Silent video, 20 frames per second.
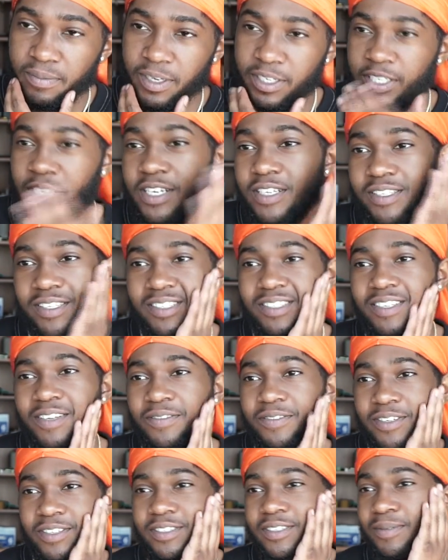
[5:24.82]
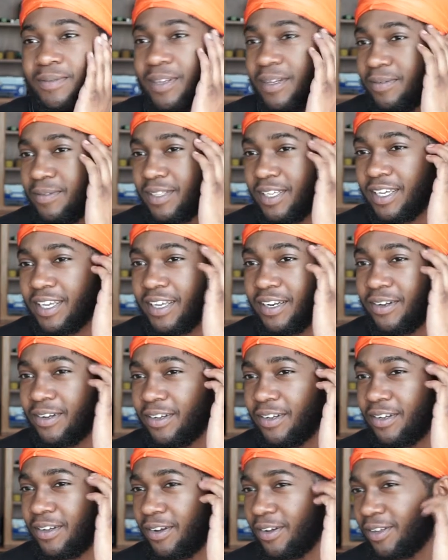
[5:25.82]
my cheeks and stuff, because sometimes they get
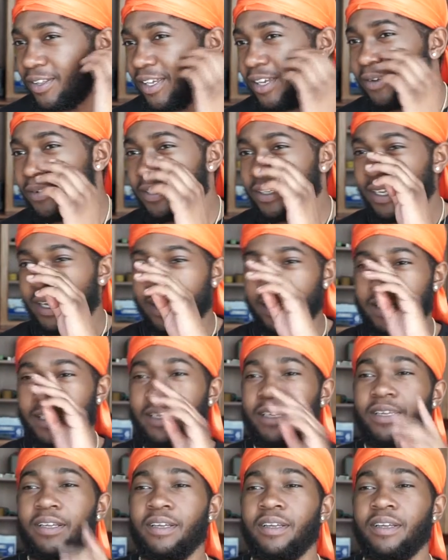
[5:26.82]
all irritated.